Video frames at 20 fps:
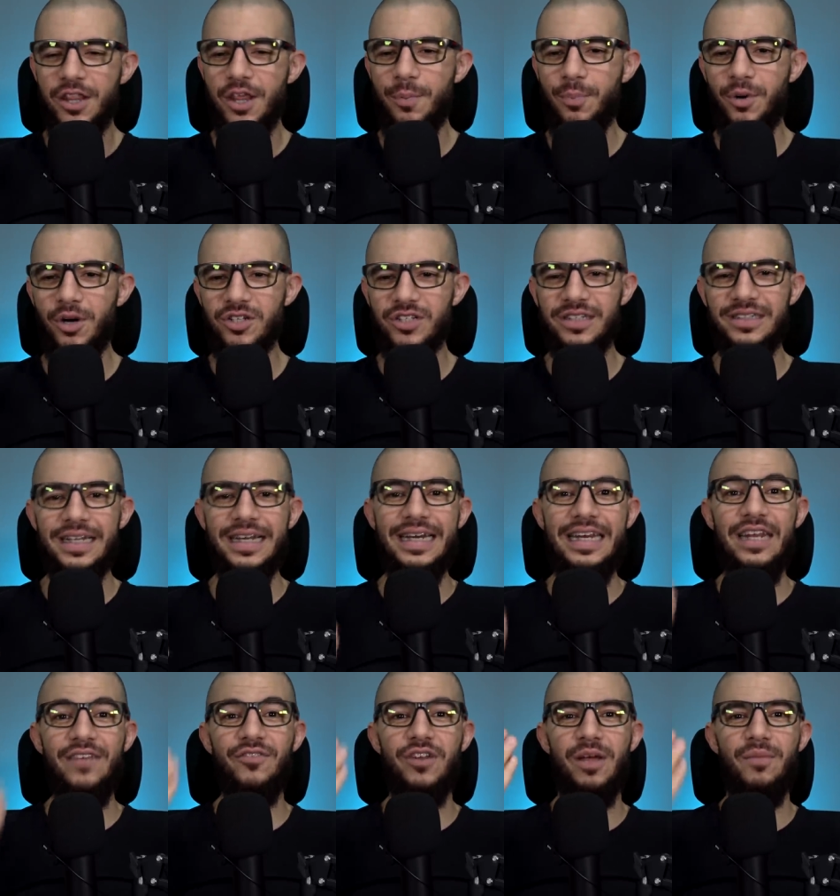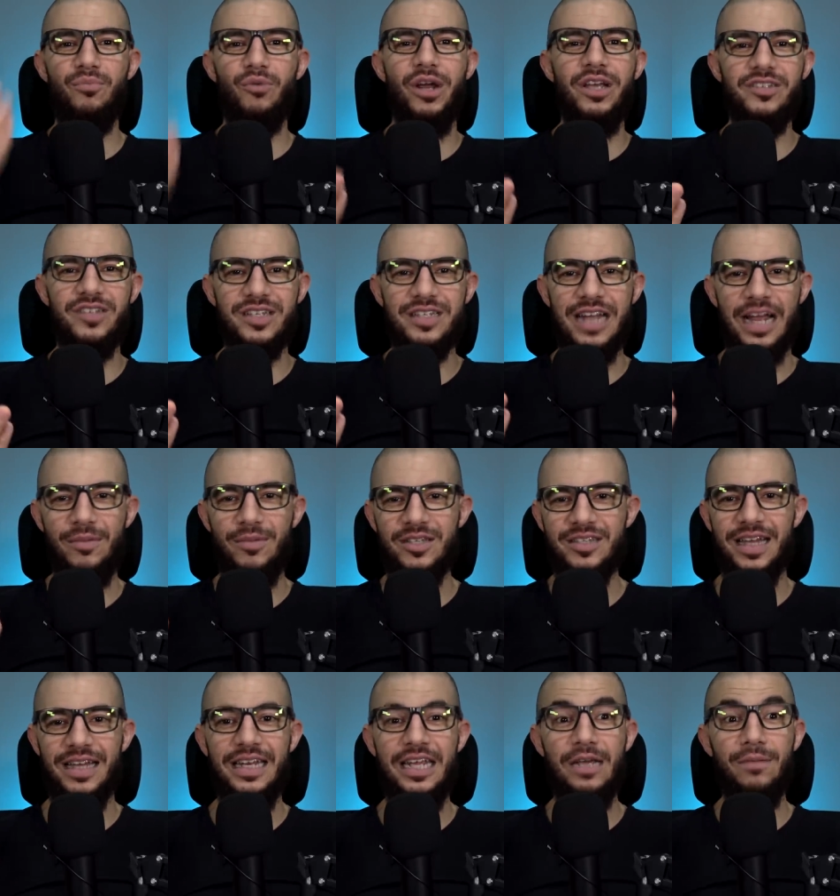The person didn't even embrace Islam. He
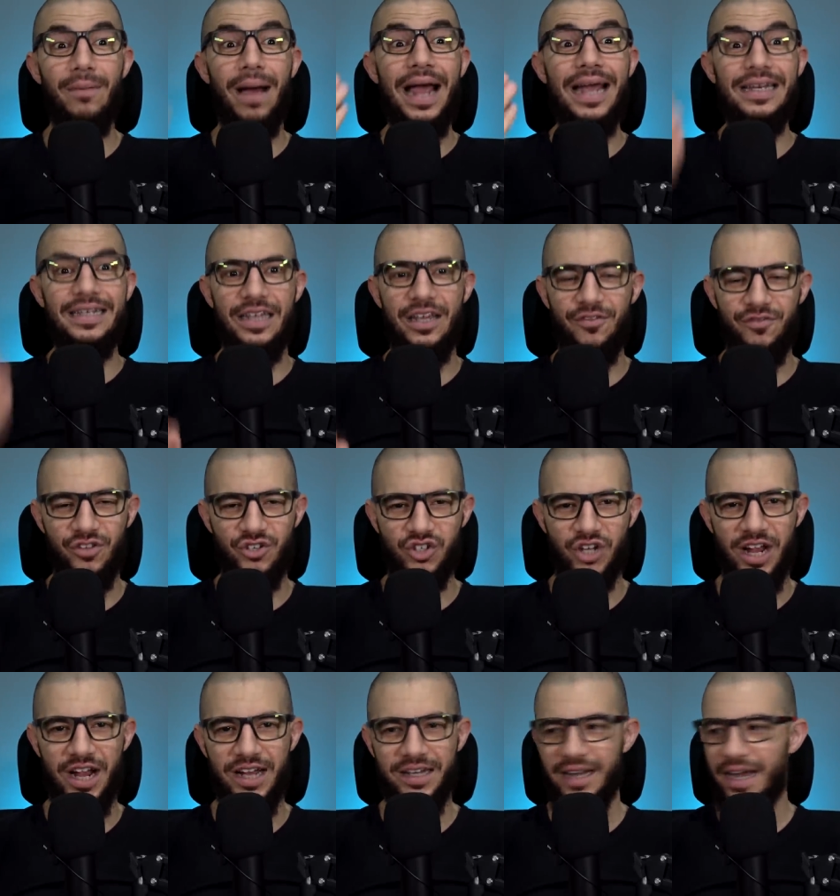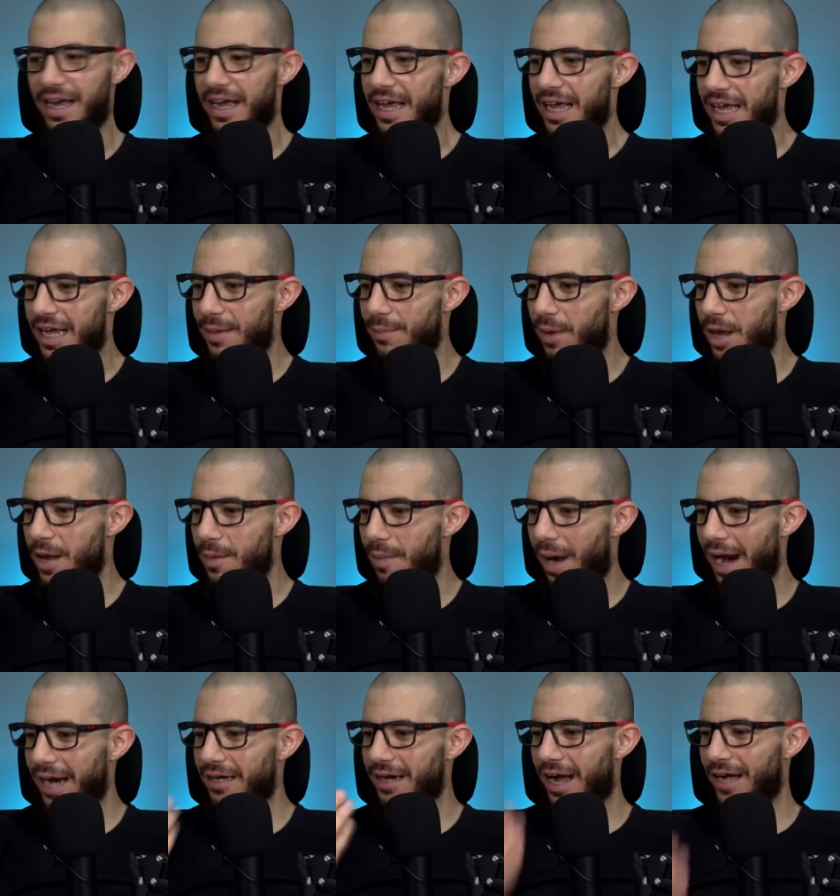said he might give the Shahada. He, he
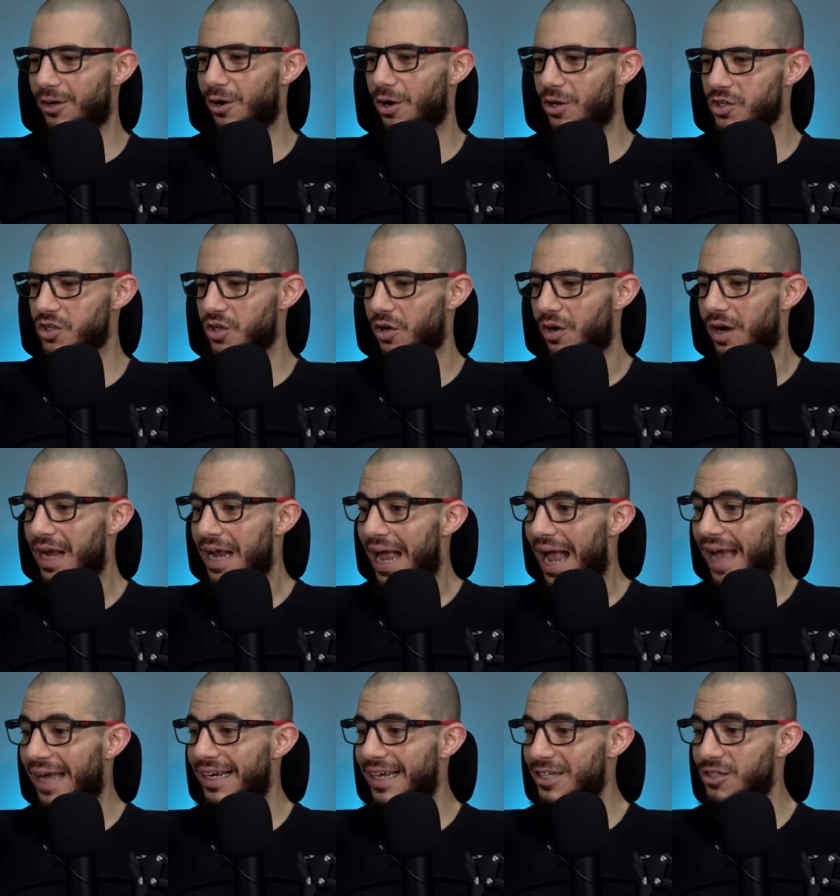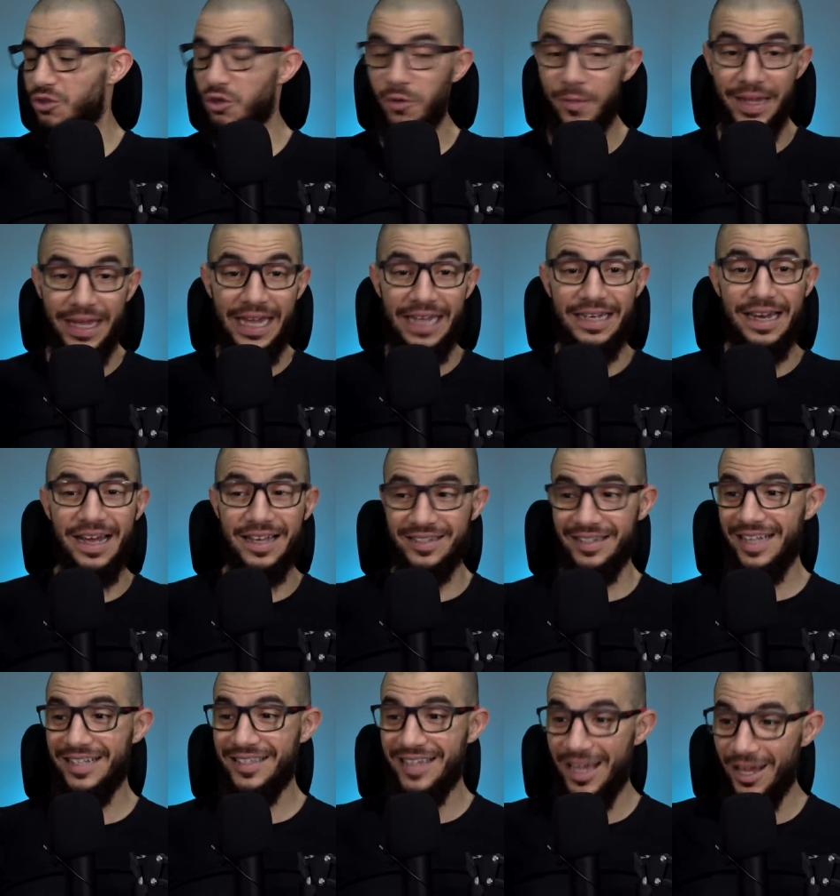might not also. And assuming he does,
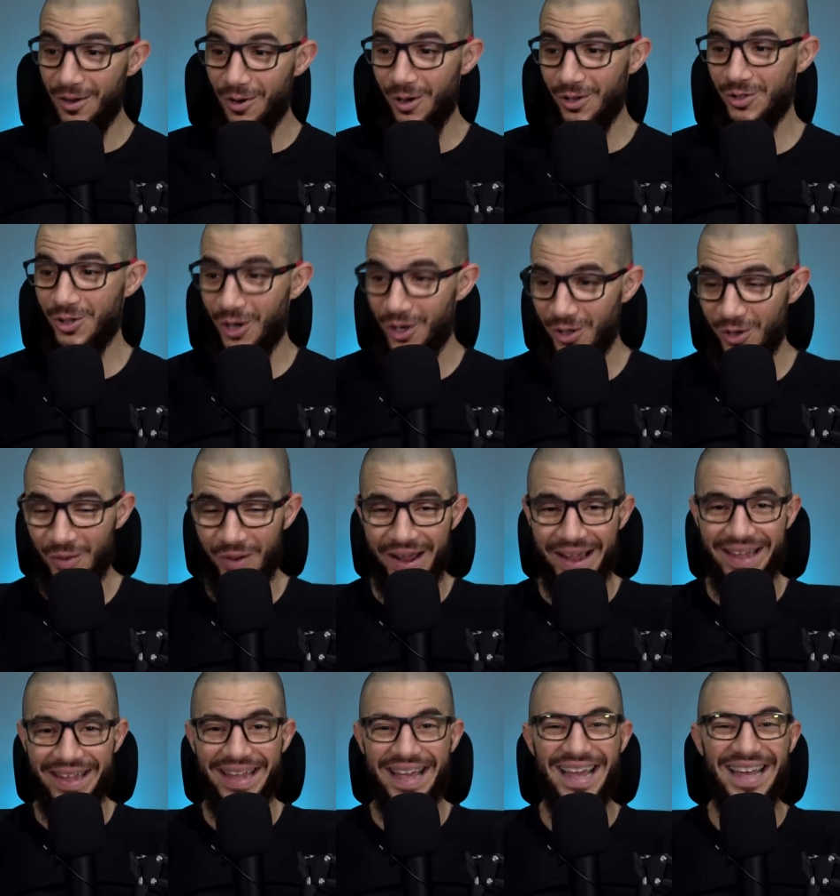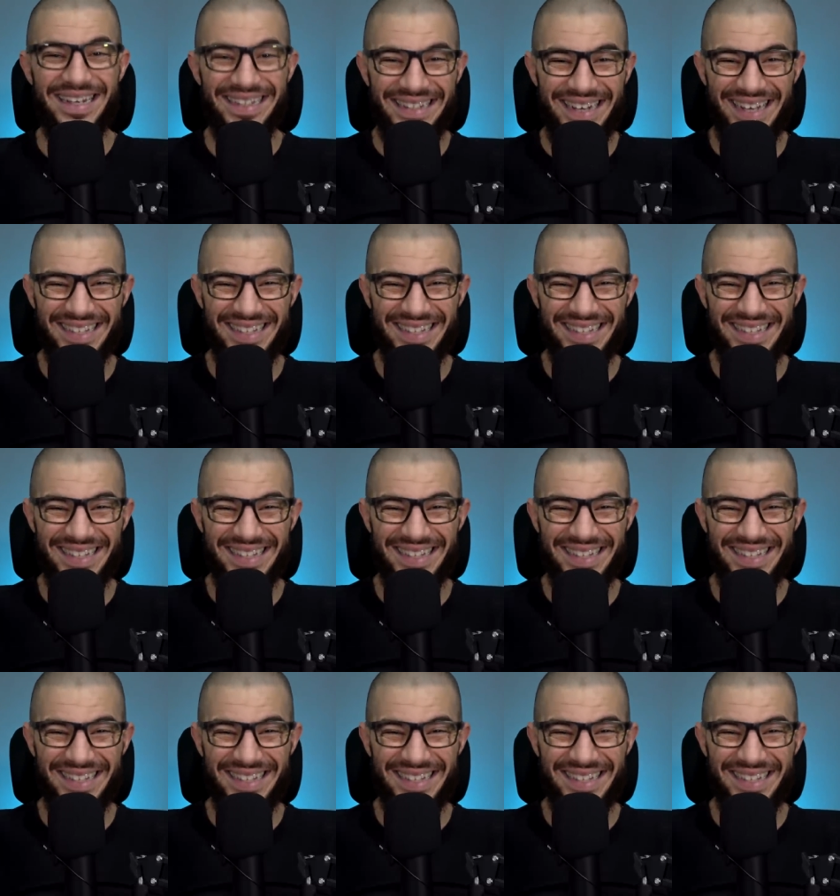let's say he goes all the way, it